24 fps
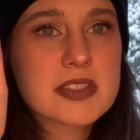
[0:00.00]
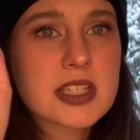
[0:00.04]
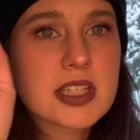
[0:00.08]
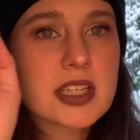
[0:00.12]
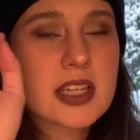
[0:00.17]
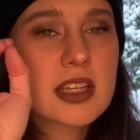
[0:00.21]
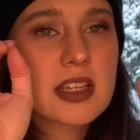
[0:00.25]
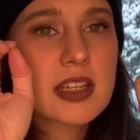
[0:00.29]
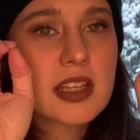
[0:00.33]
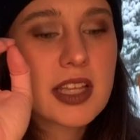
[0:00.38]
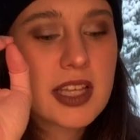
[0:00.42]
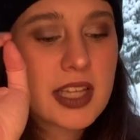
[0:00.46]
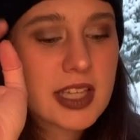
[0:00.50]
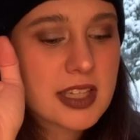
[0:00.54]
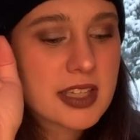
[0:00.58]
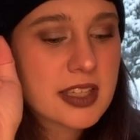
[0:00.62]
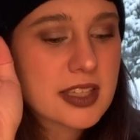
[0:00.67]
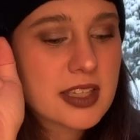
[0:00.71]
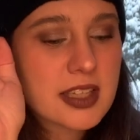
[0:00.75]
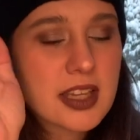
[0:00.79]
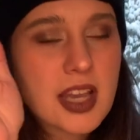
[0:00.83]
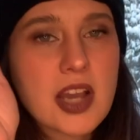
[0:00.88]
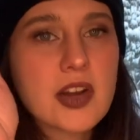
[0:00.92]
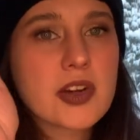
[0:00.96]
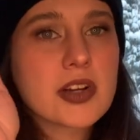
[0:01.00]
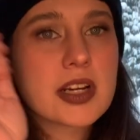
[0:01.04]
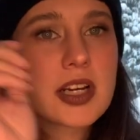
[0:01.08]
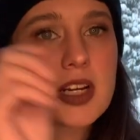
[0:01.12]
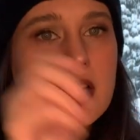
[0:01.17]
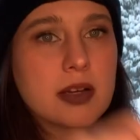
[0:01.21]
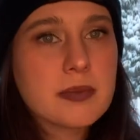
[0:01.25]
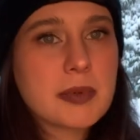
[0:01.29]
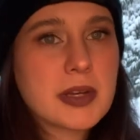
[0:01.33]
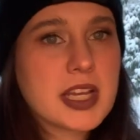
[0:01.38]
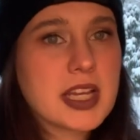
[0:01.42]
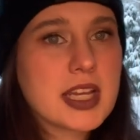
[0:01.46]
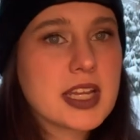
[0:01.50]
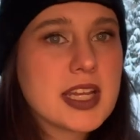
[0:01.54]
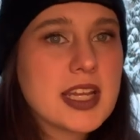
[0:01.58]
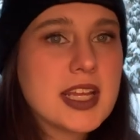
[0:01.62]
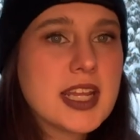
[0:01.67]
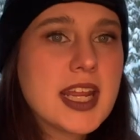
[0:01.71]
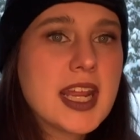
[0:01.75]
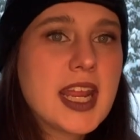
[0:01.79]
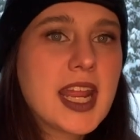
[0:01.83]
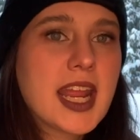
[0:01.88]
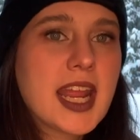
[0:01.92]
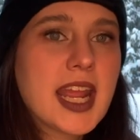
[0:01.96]
it. Like, how could I not buy it?
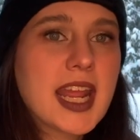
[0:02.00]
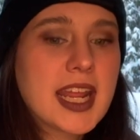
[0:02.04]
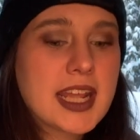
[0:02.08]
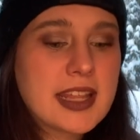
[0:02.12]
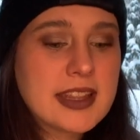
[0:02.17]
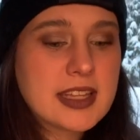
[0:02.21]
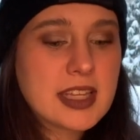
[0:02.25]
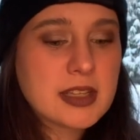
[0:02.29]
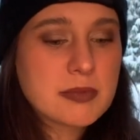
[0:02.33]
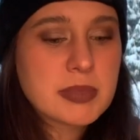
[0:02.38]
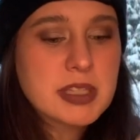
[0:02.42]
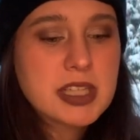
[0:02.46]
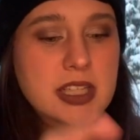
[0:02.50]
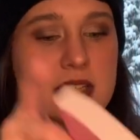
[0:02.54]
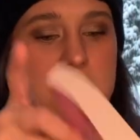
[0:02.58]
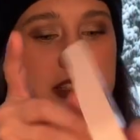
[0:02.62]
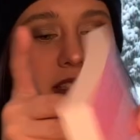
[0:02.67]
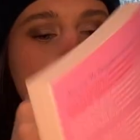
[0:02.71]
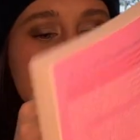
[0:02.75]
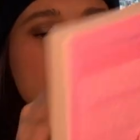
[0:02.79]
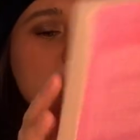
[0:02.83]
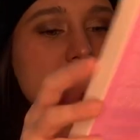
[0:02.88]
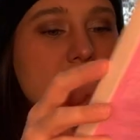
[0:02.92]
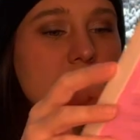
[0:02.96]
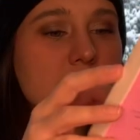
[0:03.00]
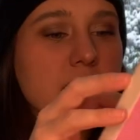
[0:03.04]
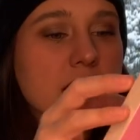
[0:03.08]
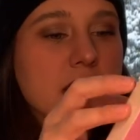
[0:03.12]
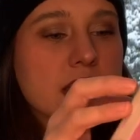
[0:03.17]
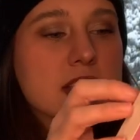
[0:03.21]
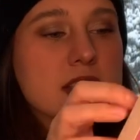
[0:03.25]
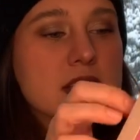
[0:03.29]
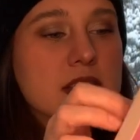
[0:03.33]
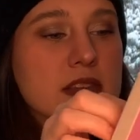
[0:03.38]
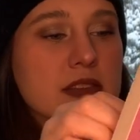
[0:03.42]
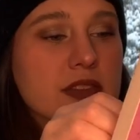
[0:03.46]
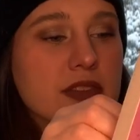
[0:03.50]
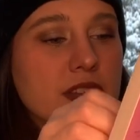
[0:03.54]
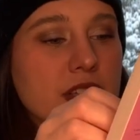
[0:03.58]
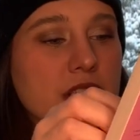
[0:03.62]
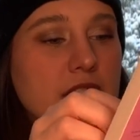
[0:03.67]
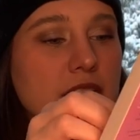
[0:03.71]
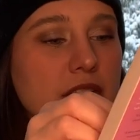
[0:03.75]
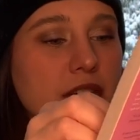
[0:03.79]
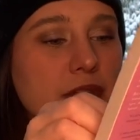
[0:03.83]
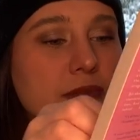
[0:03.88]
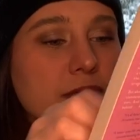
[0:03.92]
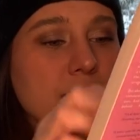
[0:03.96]
And then because it's, you
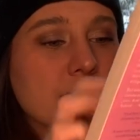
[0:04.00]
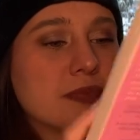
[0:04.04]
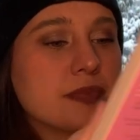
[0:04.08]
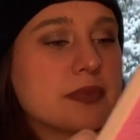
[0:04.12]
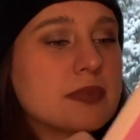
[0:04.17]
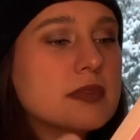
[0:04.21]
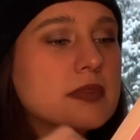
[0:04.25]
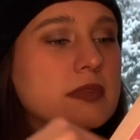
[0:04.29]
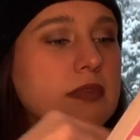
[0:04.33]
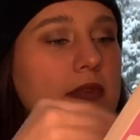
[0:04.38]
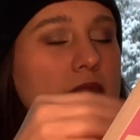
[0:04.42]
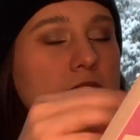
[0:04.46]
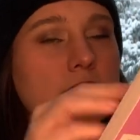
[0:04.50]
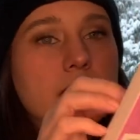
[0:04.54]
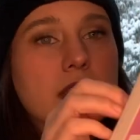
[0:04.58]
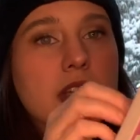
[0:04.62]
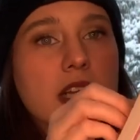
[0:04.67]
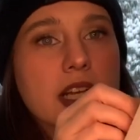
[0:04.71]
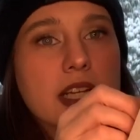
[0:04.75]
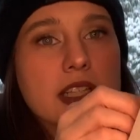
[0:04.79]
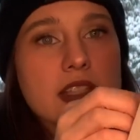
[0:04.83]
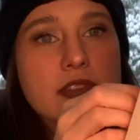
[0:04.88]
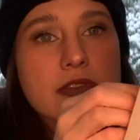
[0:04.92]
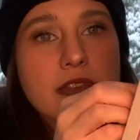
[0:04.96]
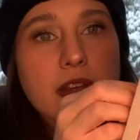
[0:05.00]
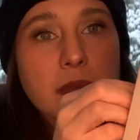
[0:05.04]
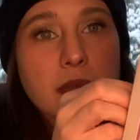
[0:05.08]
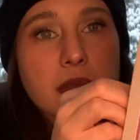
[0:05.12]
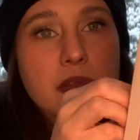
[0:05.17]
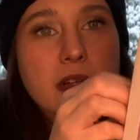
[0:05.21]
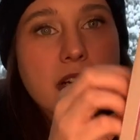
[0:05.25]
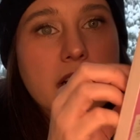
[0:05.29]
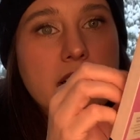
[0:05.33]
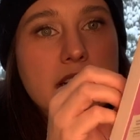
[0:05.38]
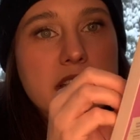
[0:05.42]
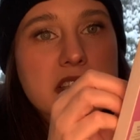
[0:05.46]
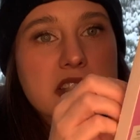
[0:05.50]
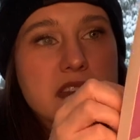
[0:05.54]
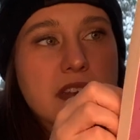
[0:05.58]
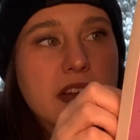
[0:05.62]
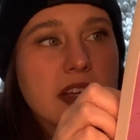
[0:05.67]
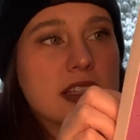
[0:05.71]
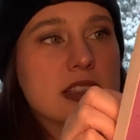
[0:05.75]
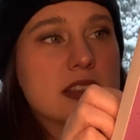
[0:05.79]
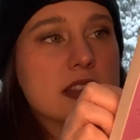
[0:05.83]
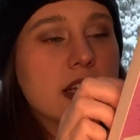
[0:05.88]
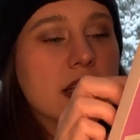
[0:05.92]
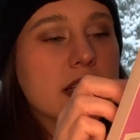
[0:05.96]
know, it's February, it's
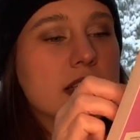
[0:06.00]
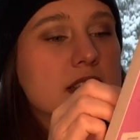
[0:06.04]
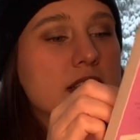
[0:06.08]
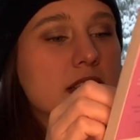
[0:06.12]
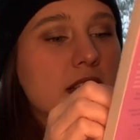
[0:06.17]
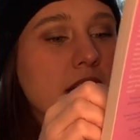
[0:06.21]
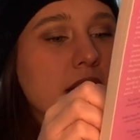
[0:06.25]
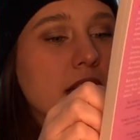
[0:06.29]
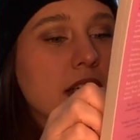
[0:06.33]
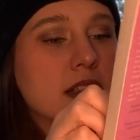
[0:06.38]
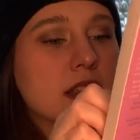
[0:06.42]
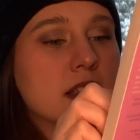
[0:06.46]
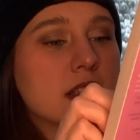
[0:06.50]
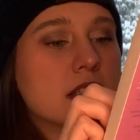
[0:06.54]
Valentine's Day.